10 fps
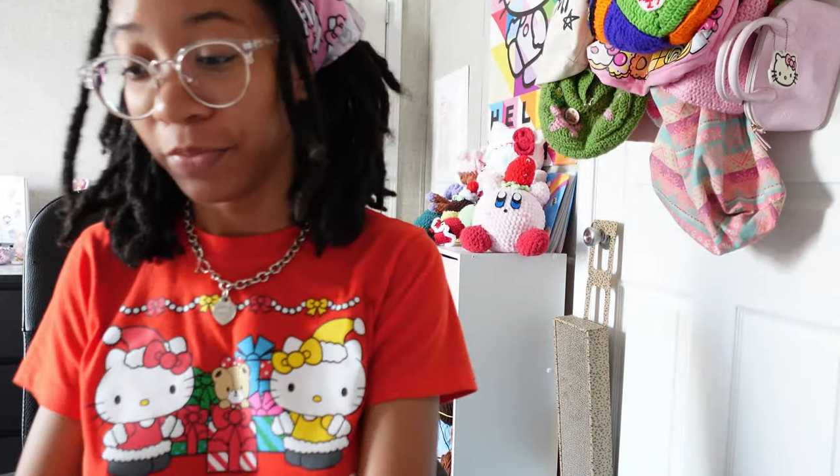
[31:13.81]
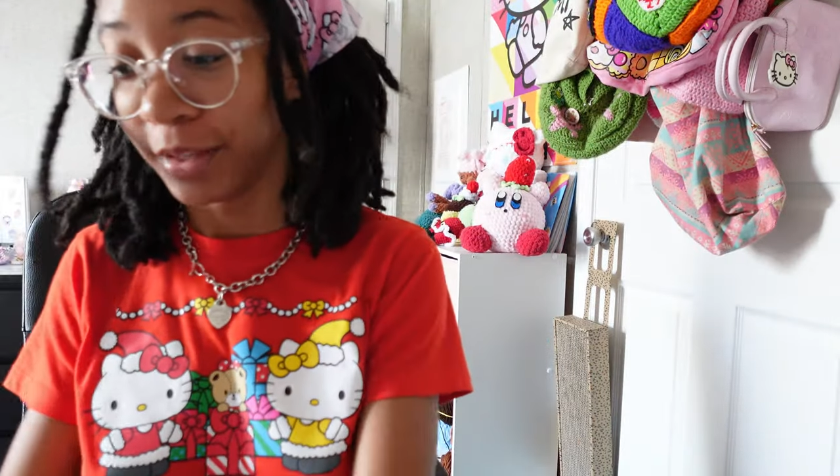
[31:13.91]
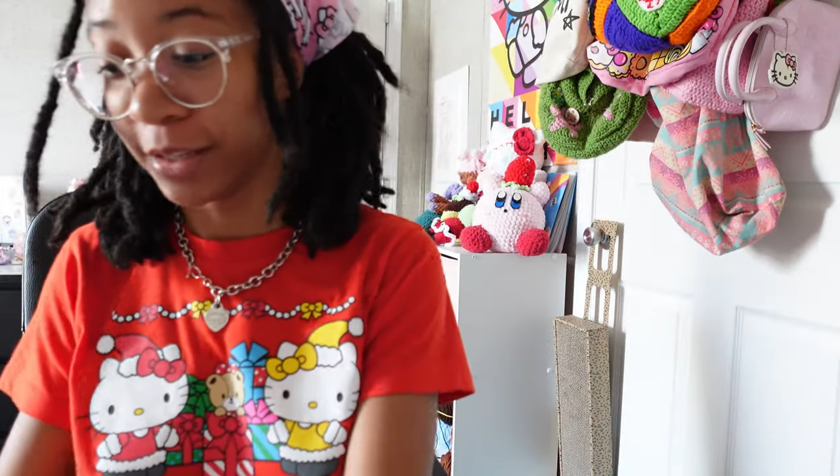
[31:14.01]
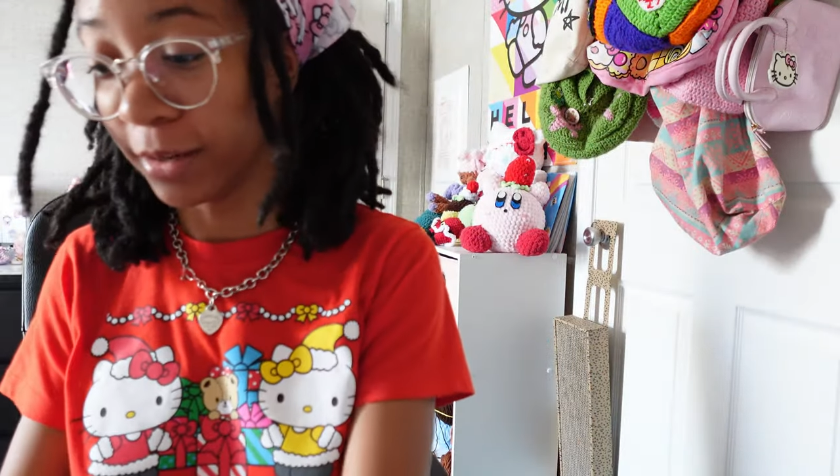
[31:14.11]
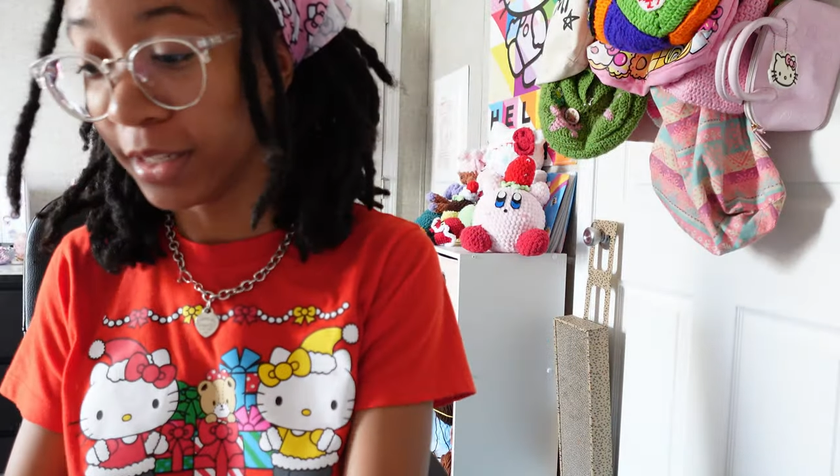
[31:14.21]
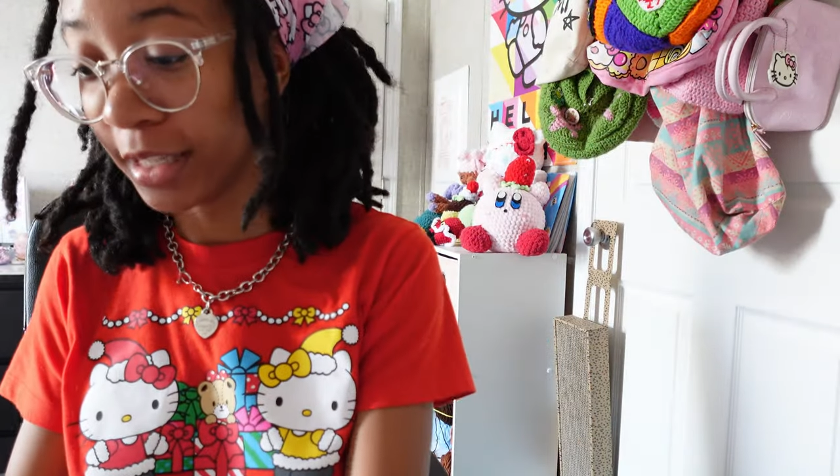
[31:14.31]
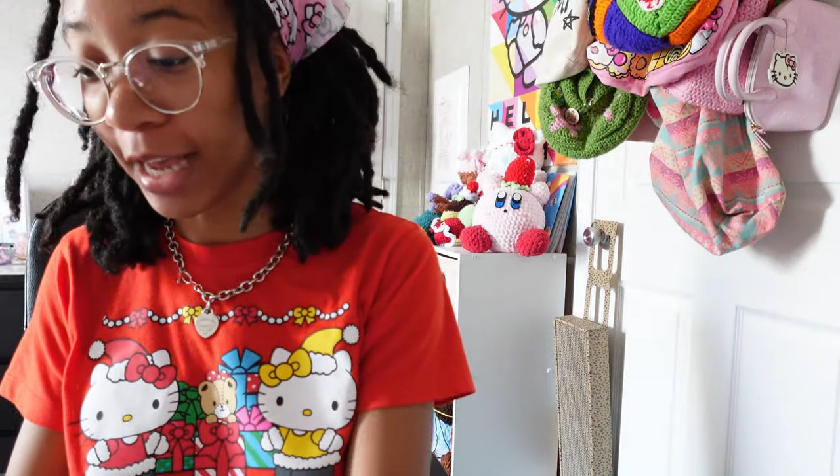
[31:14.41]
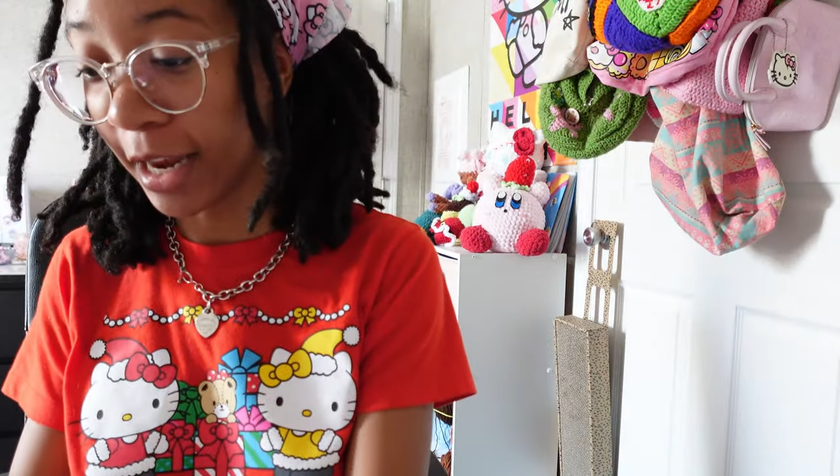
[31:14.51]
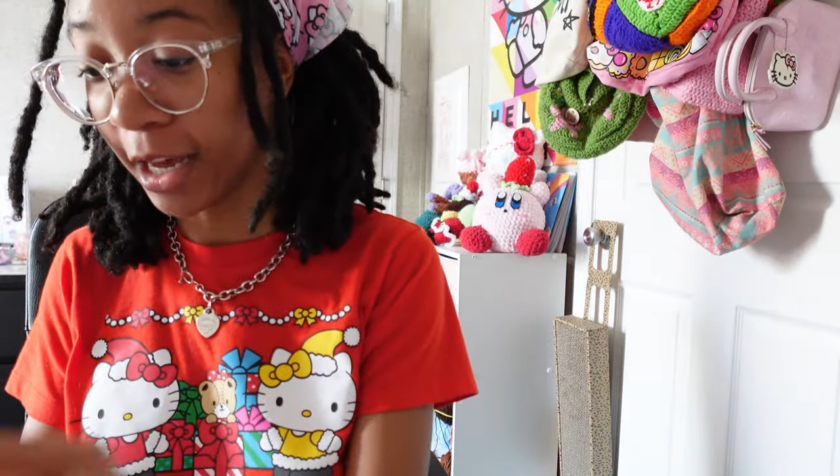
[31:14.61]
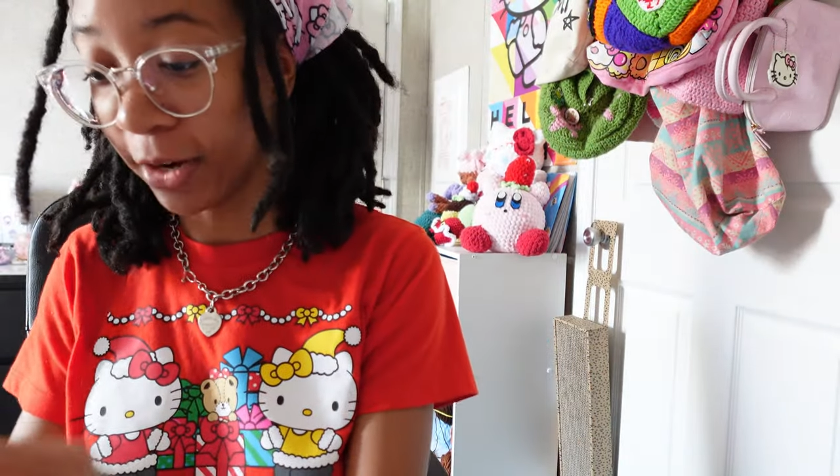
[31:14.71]
So this is
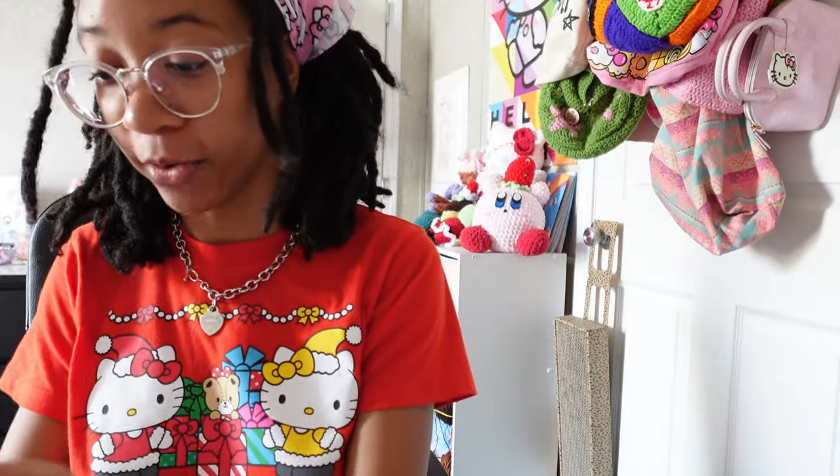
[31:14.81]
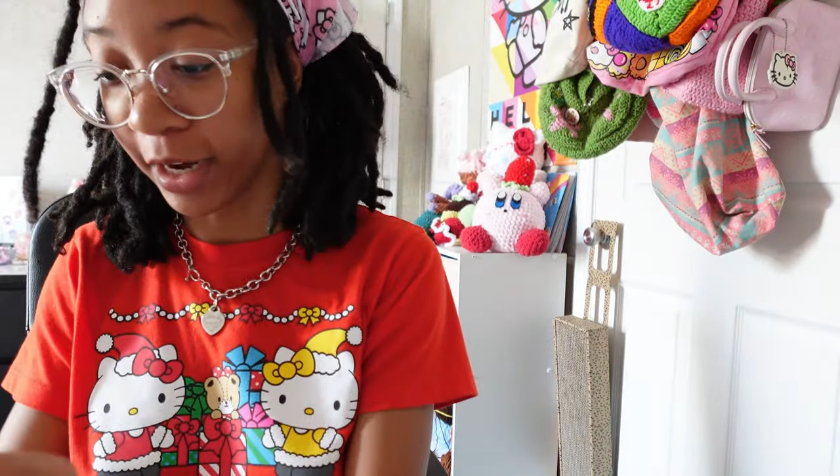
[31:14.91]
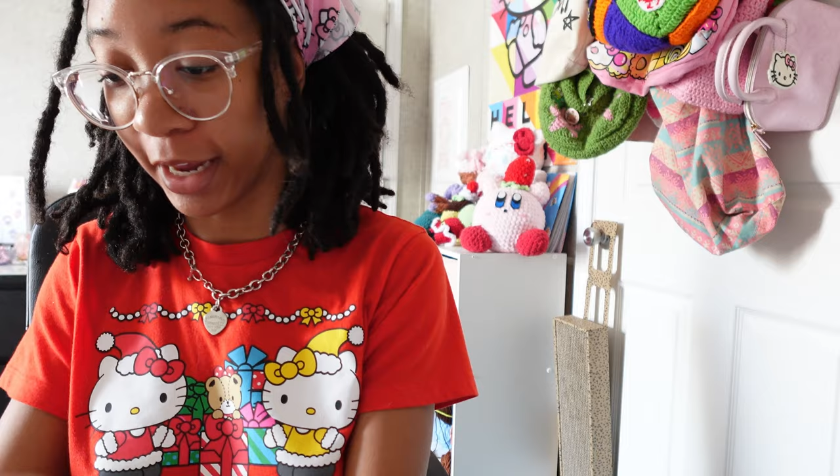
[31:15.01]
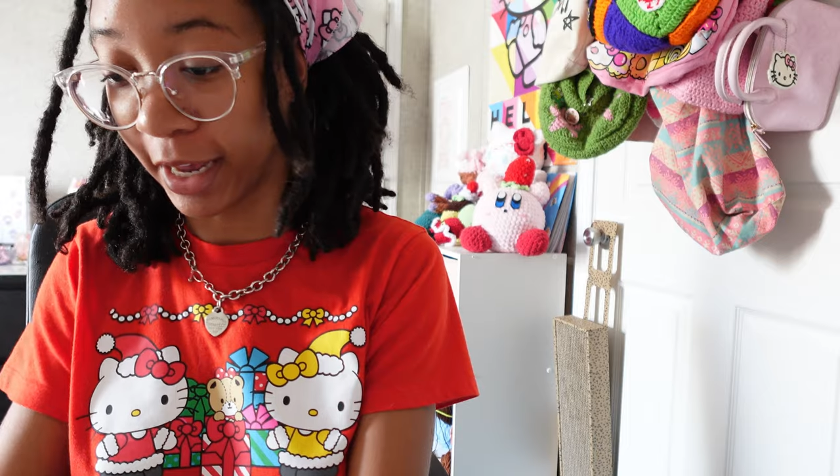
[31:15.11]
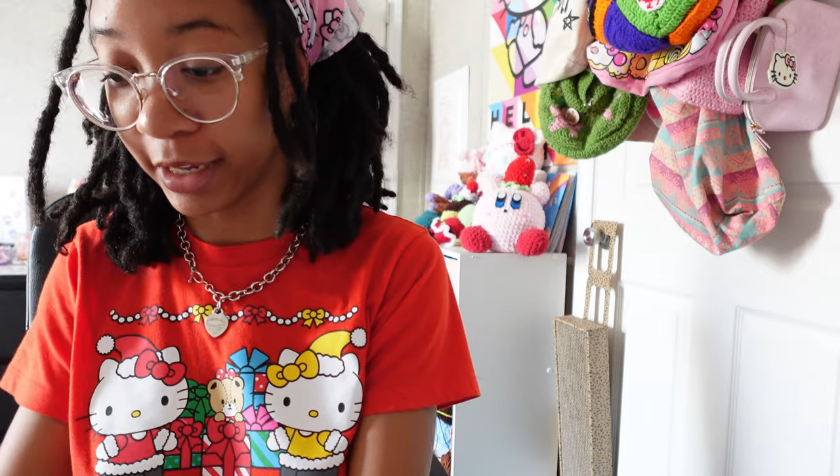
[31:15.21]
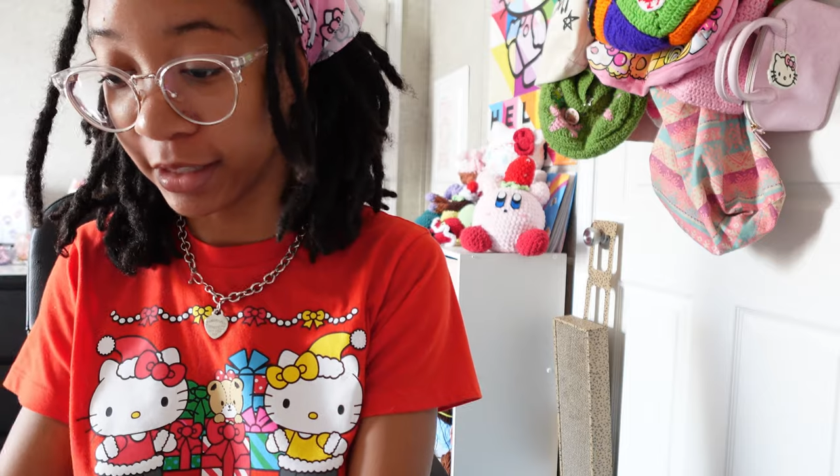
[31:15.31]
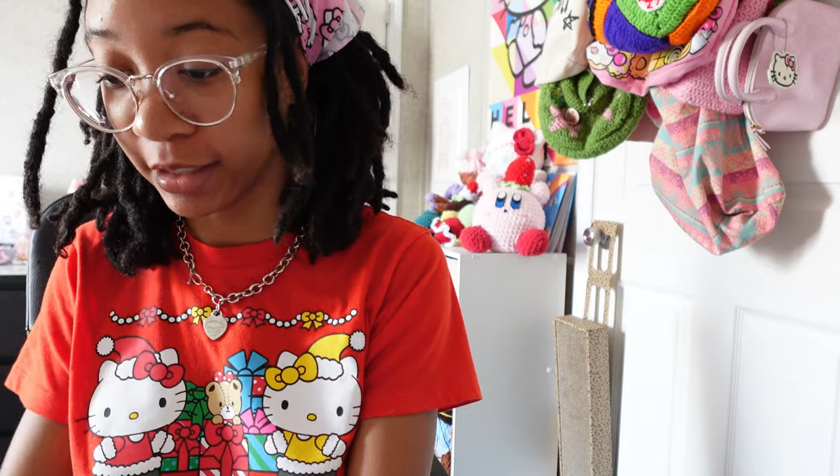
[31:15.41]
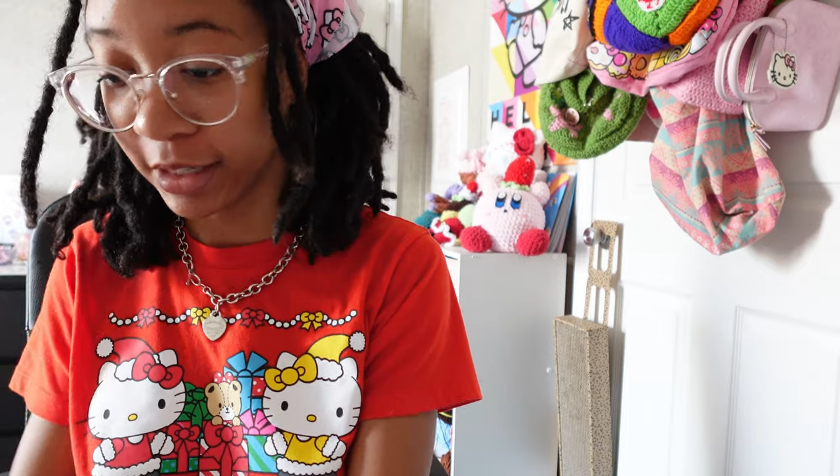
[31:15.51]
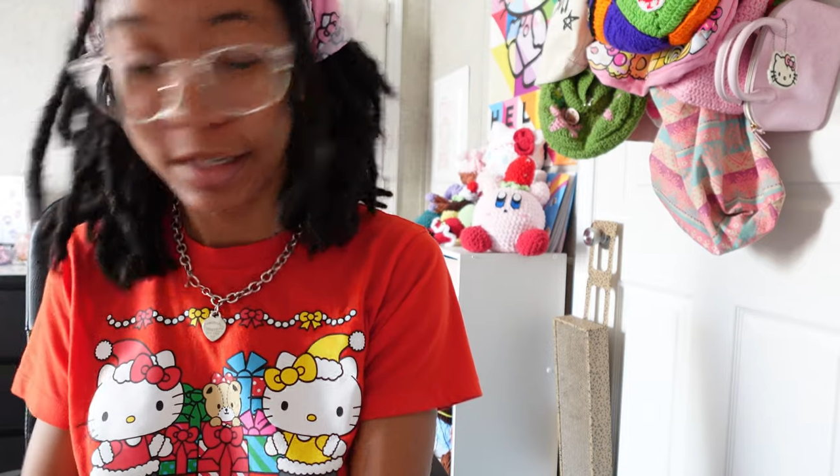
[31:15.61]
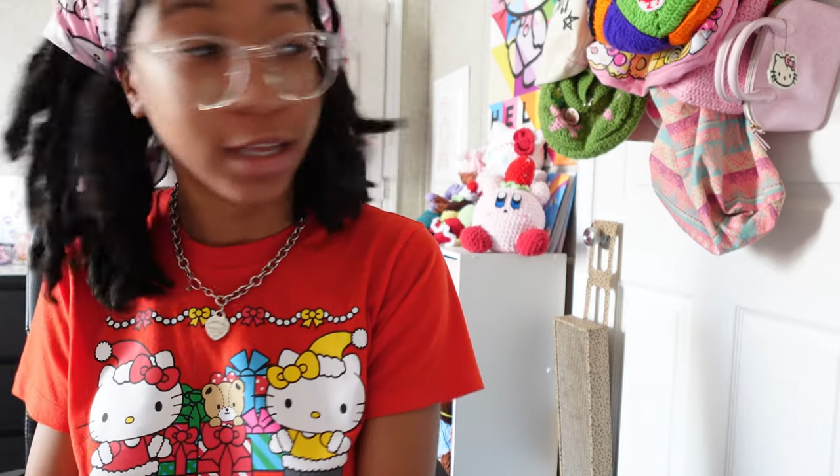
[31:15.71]
kind of unorganized.